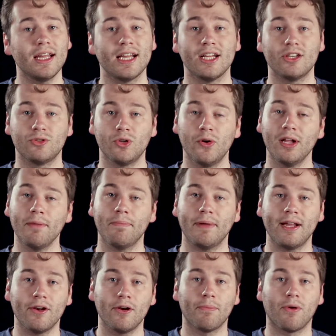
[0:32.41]
is ruining
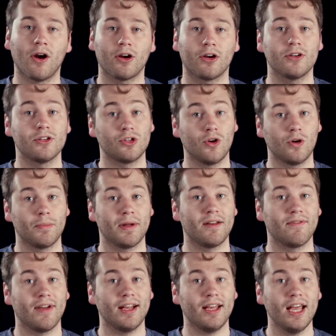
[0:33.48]
Peter Parker's
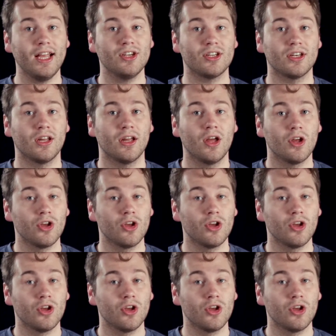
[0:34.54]
European vacation.